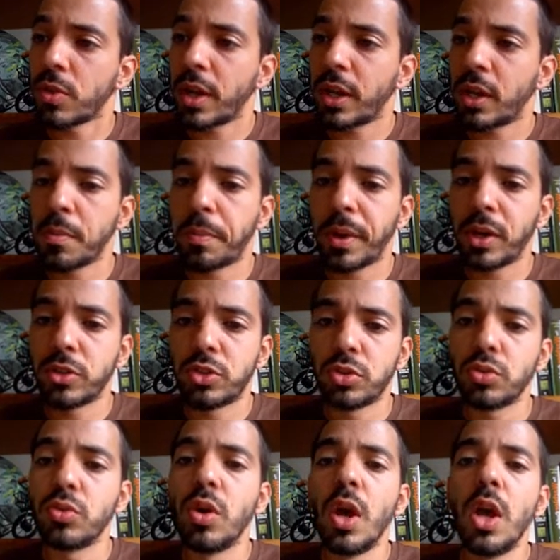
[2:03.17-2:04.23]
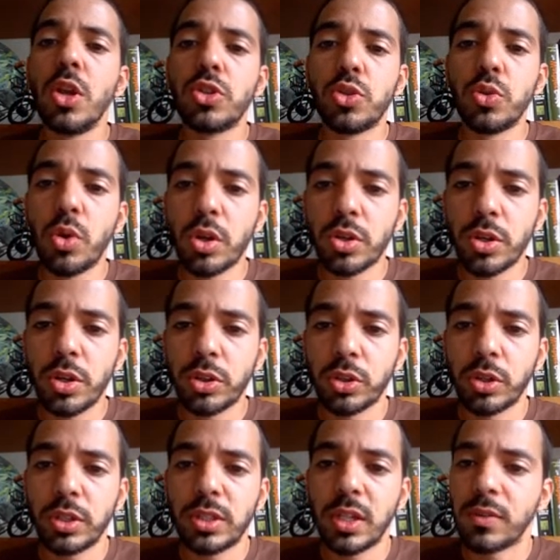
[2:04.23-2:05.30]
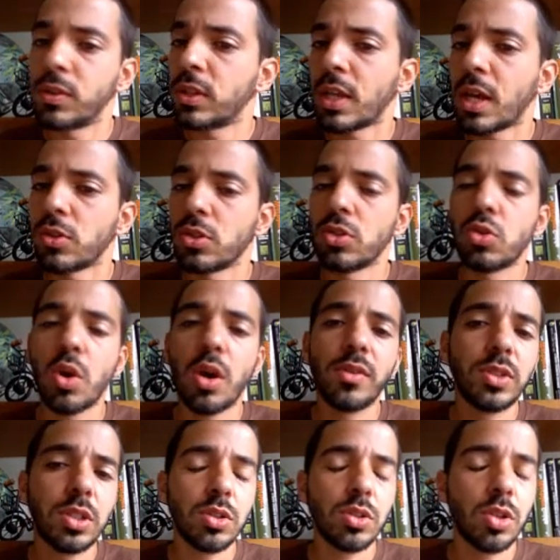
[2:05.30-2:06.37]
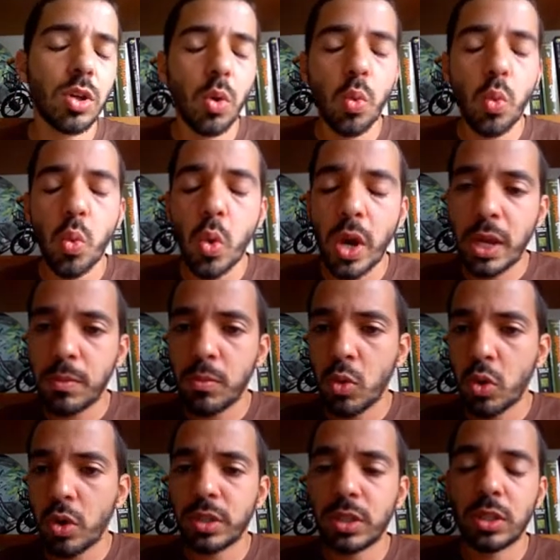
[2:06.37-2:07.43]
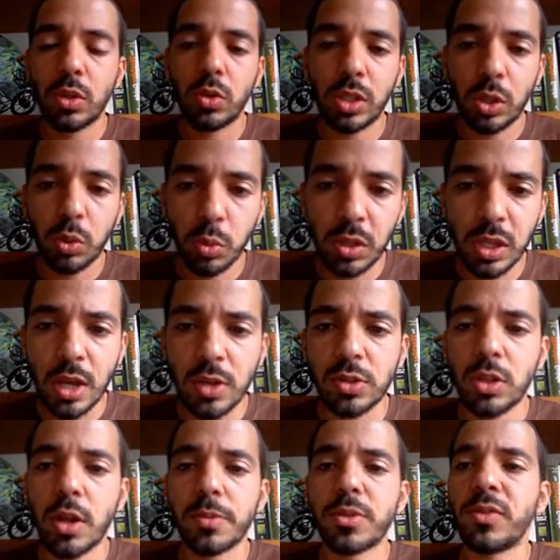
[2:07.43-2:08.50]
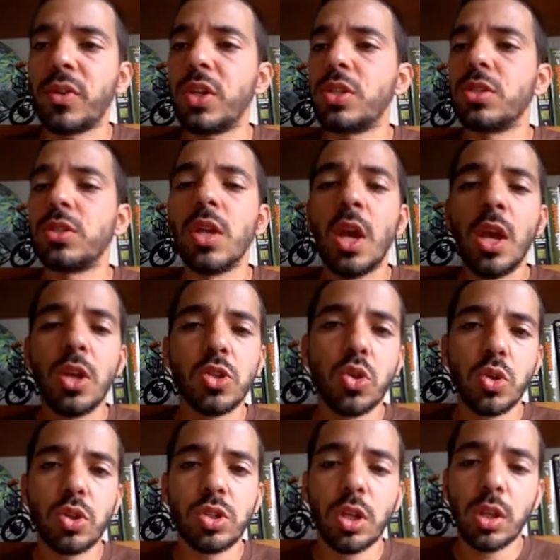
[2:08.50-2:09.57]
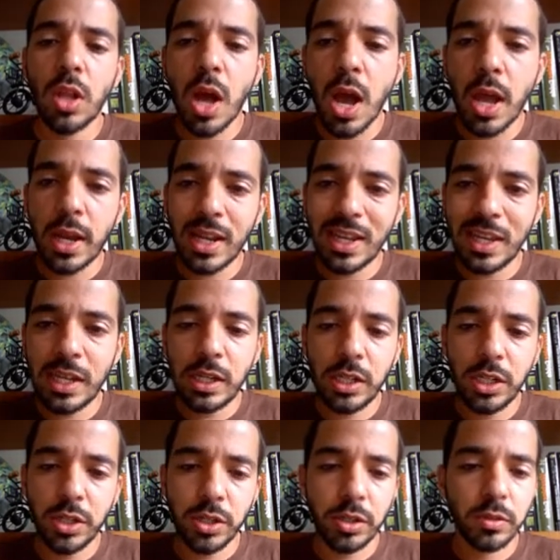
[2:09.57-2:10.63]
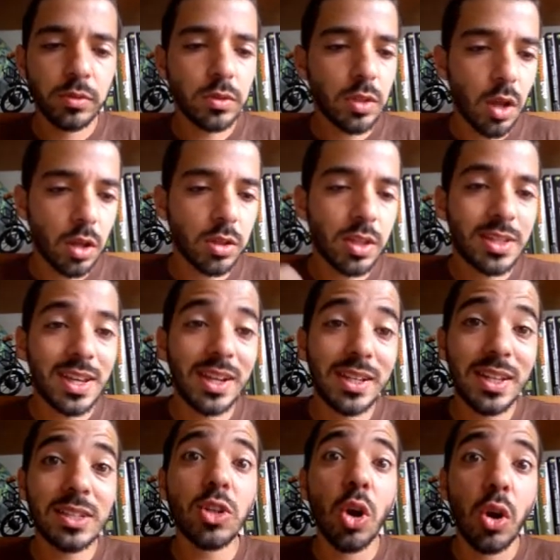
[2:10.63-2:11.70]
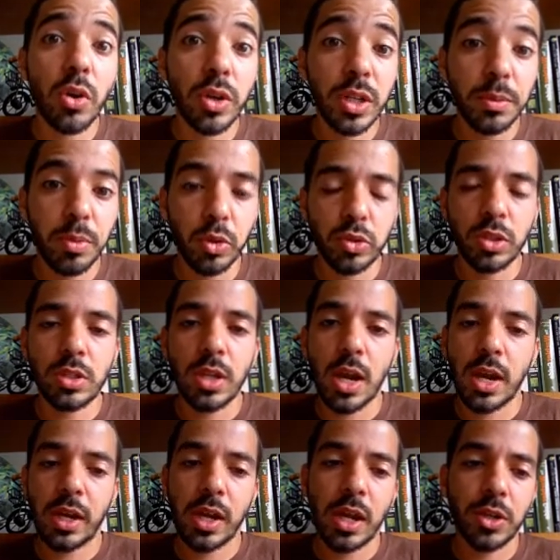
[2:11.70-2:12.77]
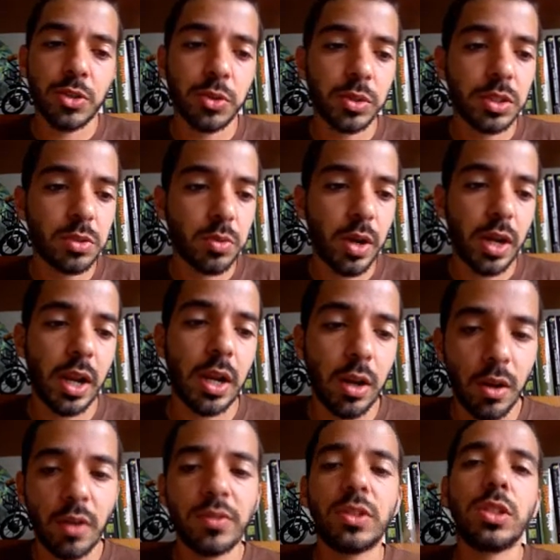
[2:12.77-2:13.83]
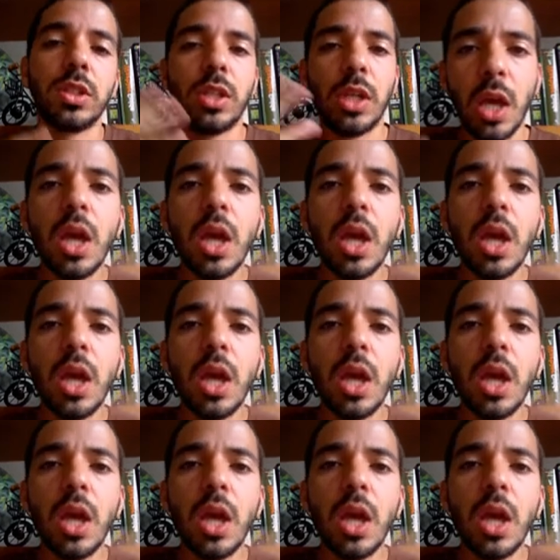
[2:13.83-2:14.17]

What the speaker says: right, compared to 237,000. So obviously there are way more than only 3,000 observations. So there's a lot in here on the data that's already posted to iNaturalist, right? And obviously